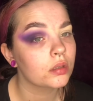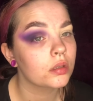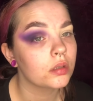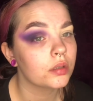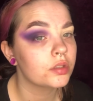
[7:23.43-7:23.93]

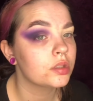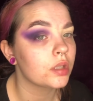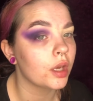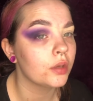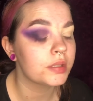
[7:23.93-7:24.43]
Like
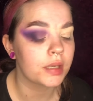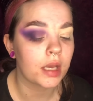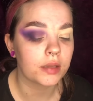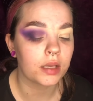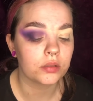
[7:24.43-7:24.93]
so. See,
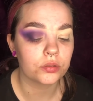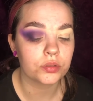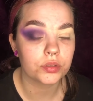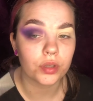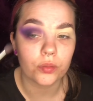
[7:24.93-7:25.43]
that looks
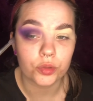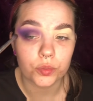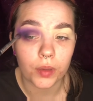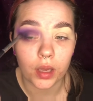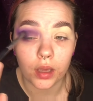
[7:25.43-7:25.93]
so much
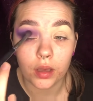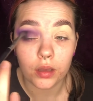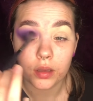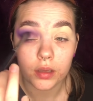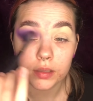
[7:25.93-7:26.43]
better
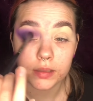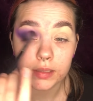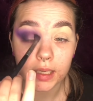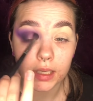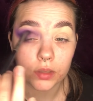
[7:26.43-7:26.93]

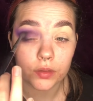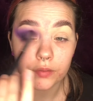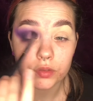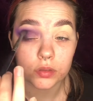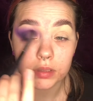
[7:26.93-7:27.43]
now that I've
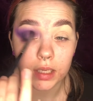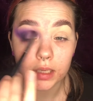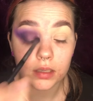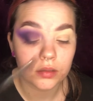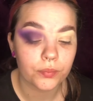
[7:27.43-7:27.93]
done that.
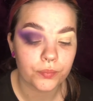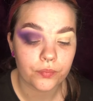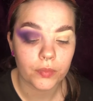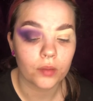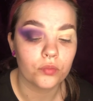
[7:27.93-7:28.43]
I'm
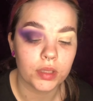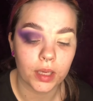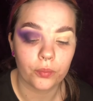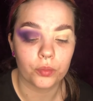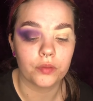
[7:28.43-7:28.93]
really
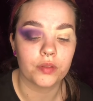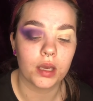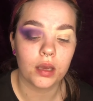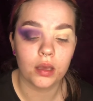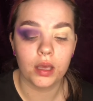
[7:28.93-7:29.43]
happy with
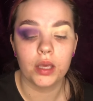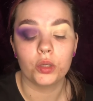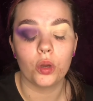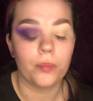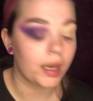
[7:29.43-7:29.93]
that.
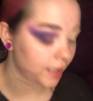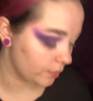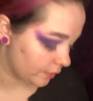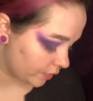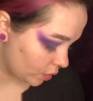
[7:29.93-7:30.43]
Going back in
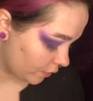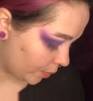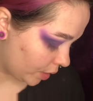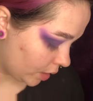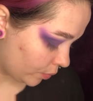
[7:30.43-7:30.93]
with the other
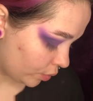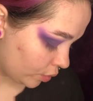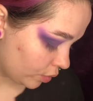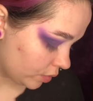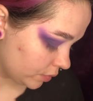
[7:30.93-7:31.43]

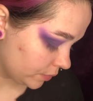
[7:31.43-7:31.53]
purple,